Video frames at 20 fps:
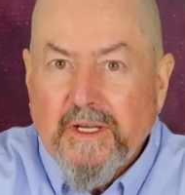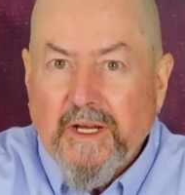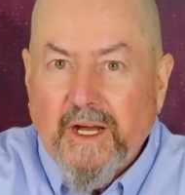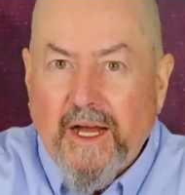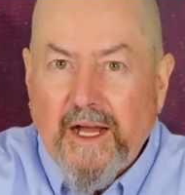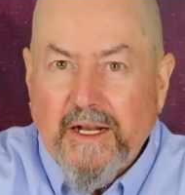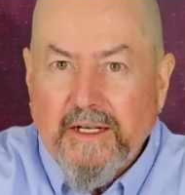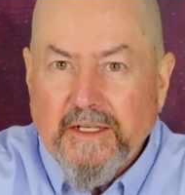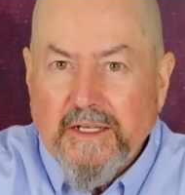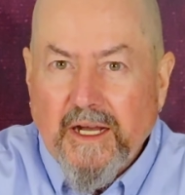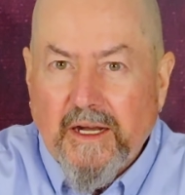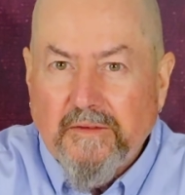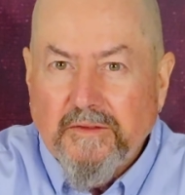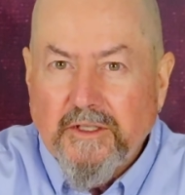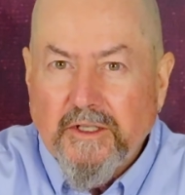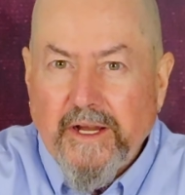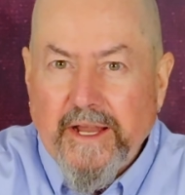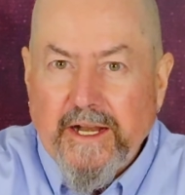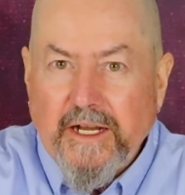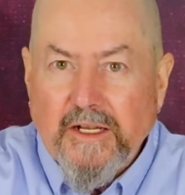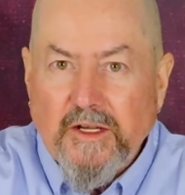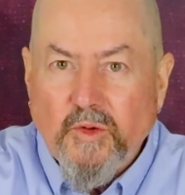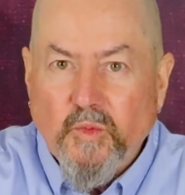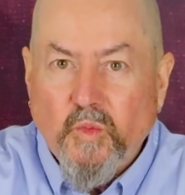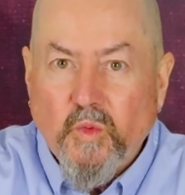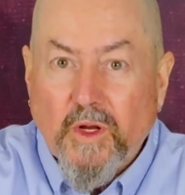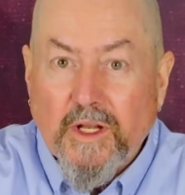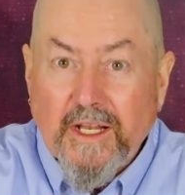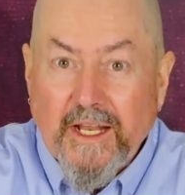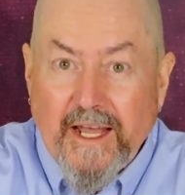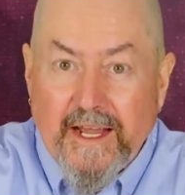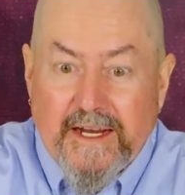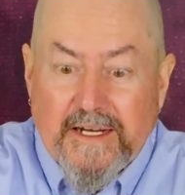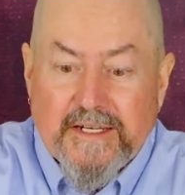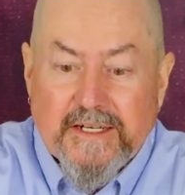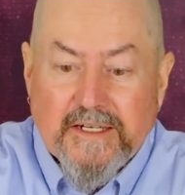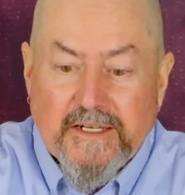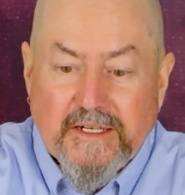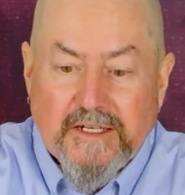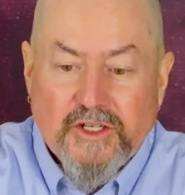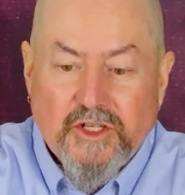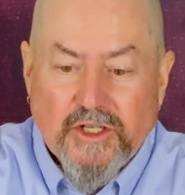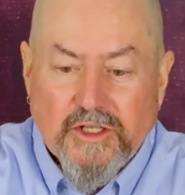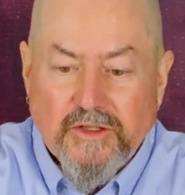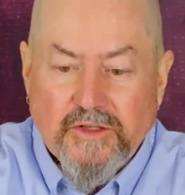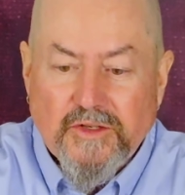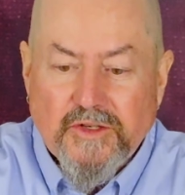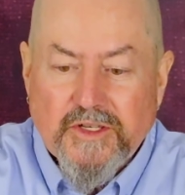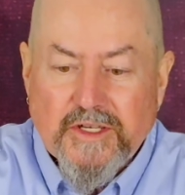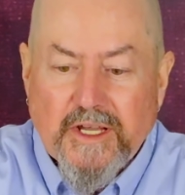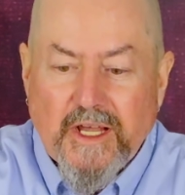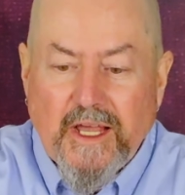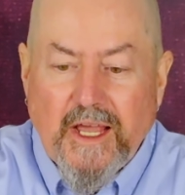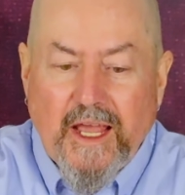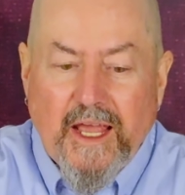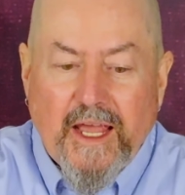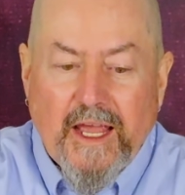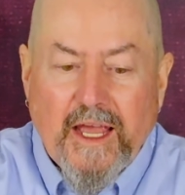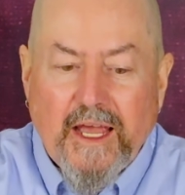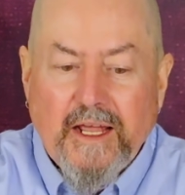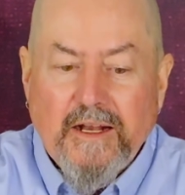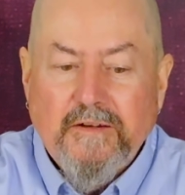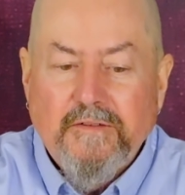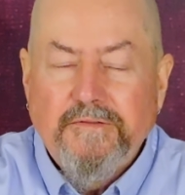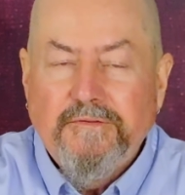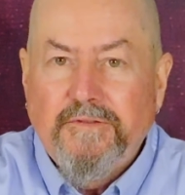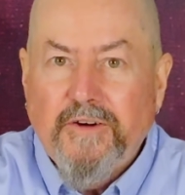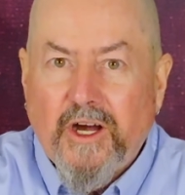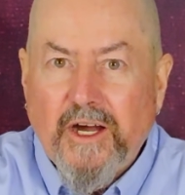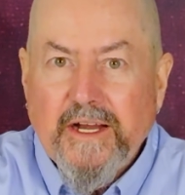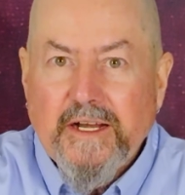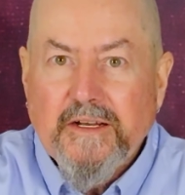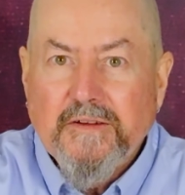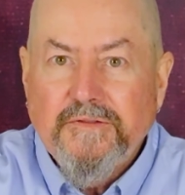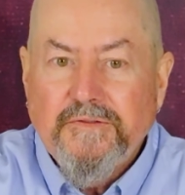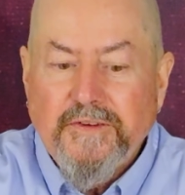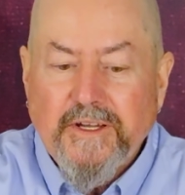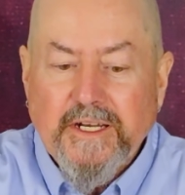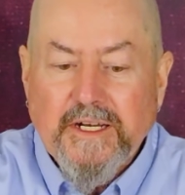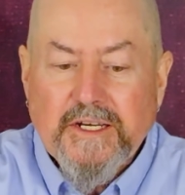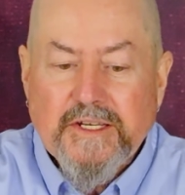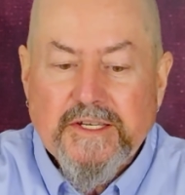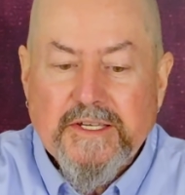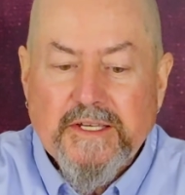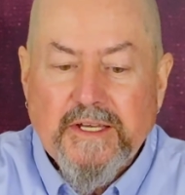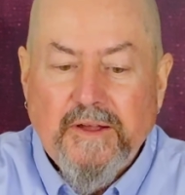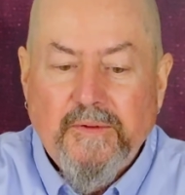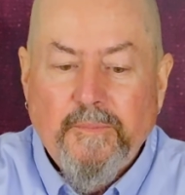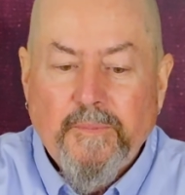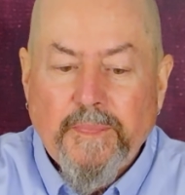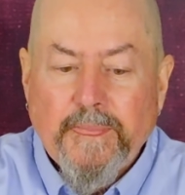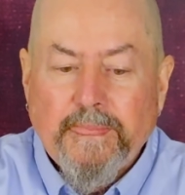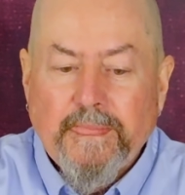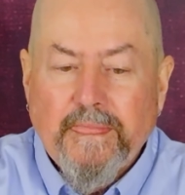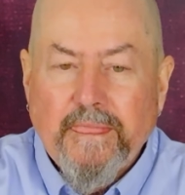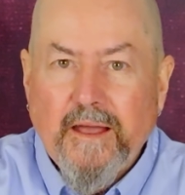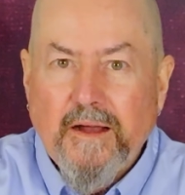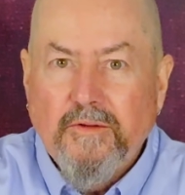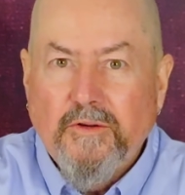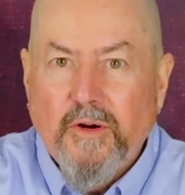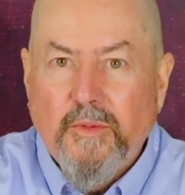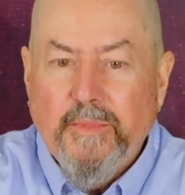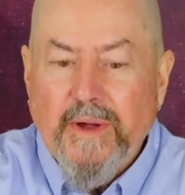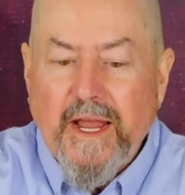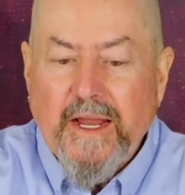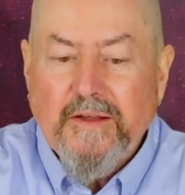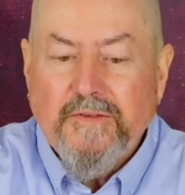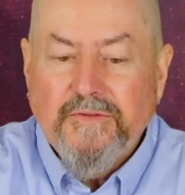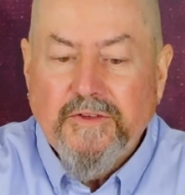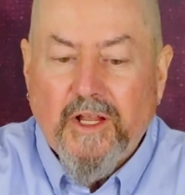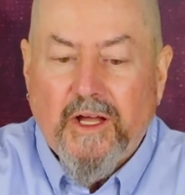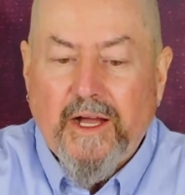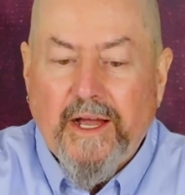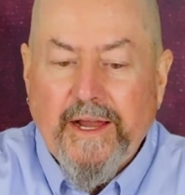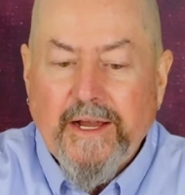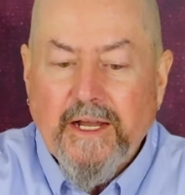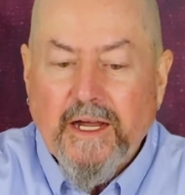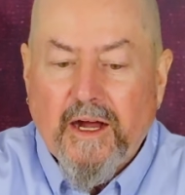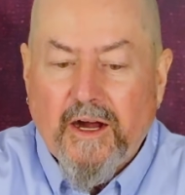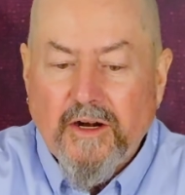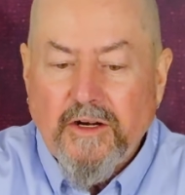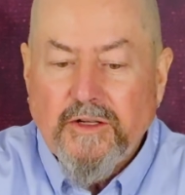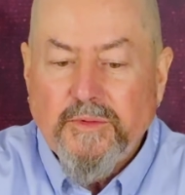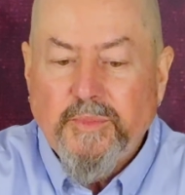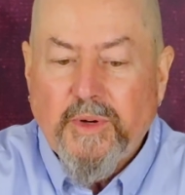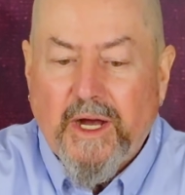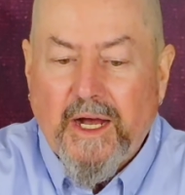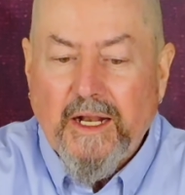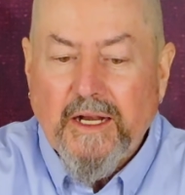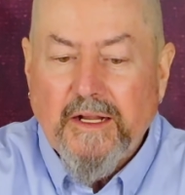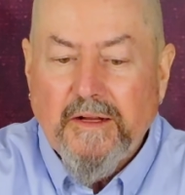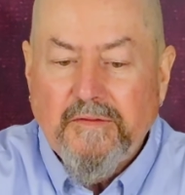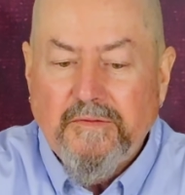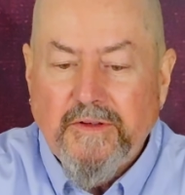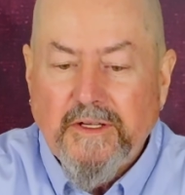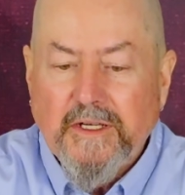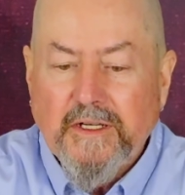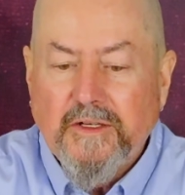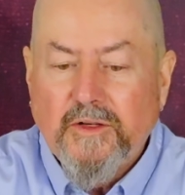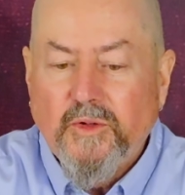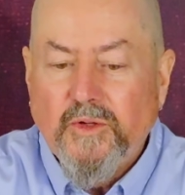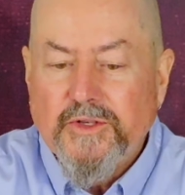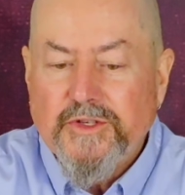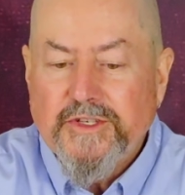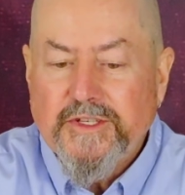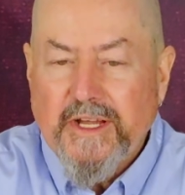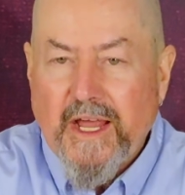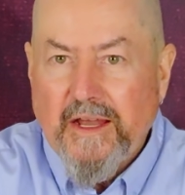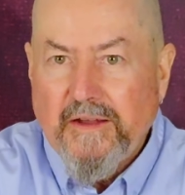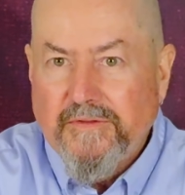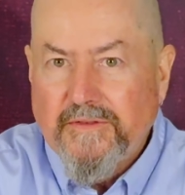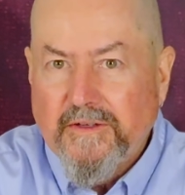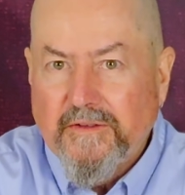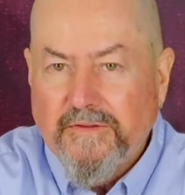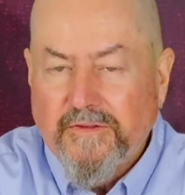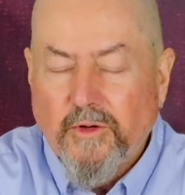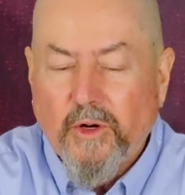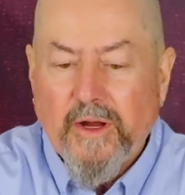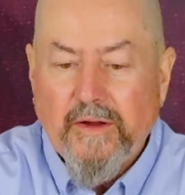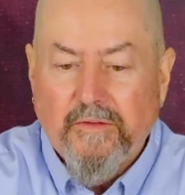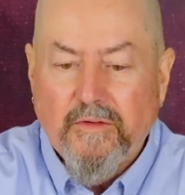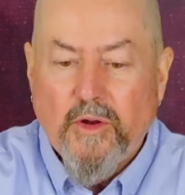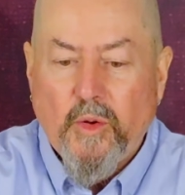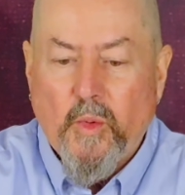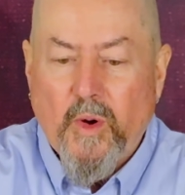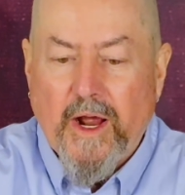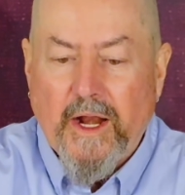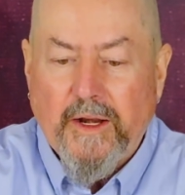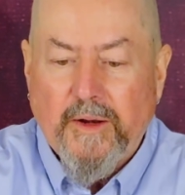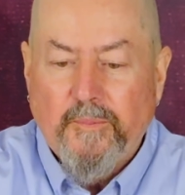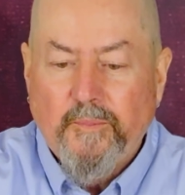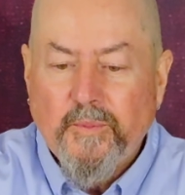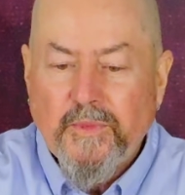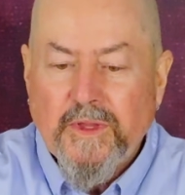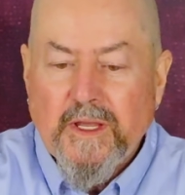uncover any related issues, and find a fix that will make flying Ardupilot vehicles safer for everyone.